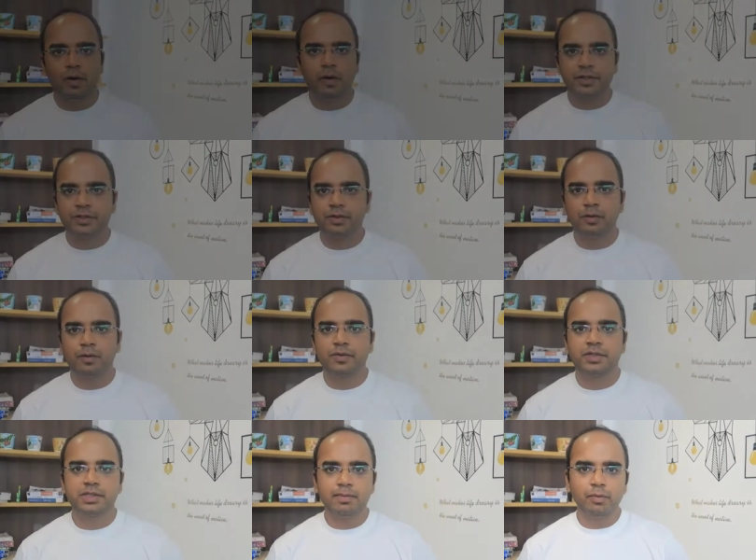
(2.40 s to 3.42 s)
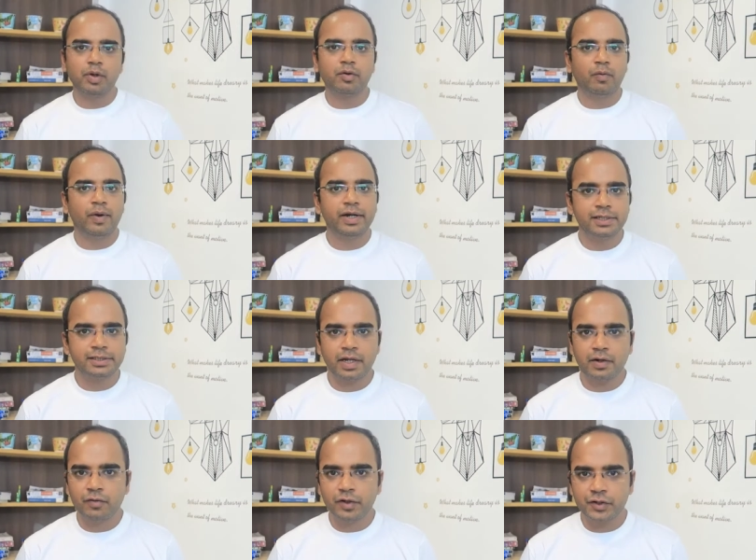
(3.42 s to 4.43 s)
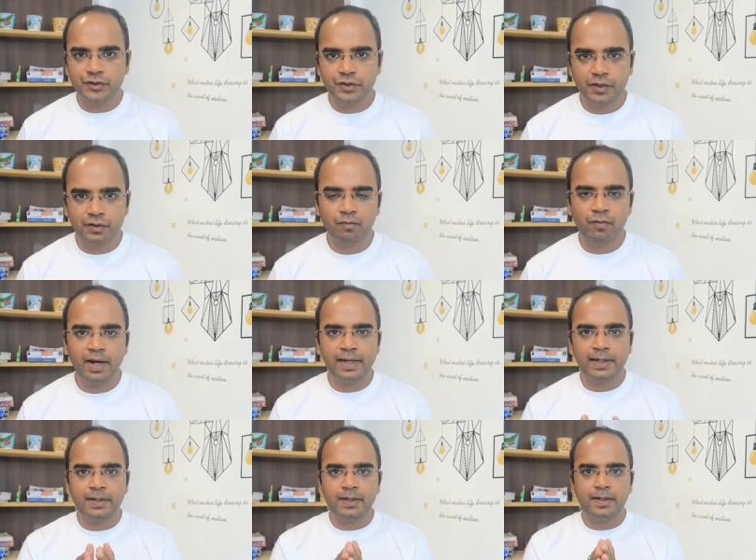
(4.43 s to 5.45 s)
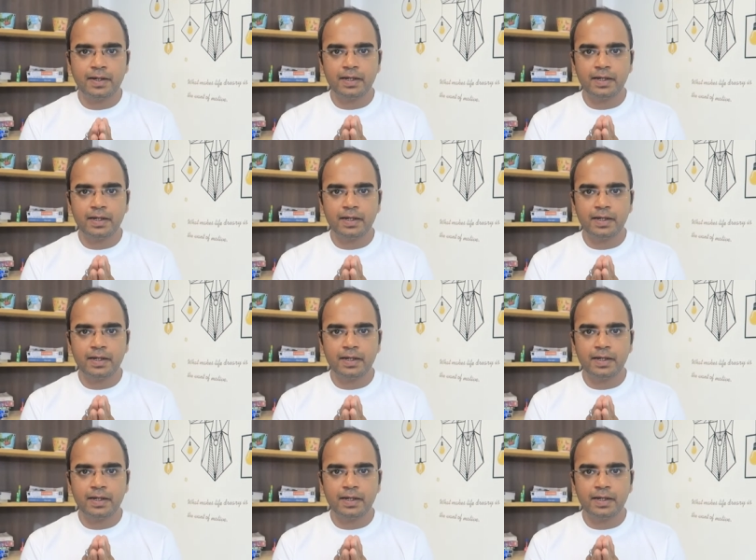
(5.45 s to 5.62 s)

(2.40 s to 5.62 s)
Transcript: All right, so some of the queries that we received while